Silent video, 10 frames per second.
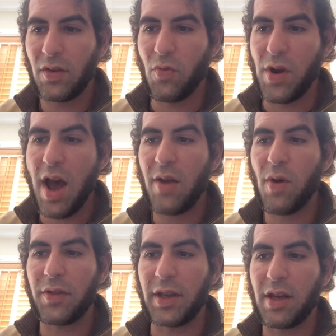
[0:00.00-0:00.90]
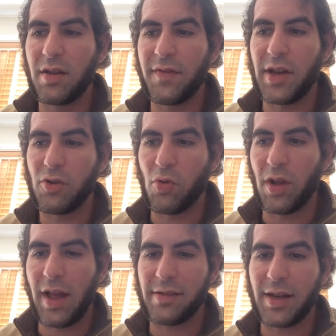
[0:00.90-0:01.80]
would not want the
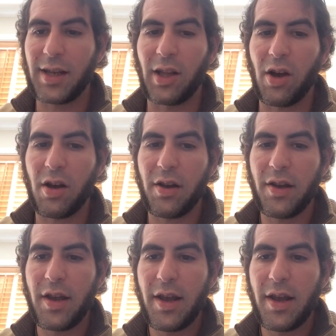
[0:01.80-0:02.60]
individual as an in-law,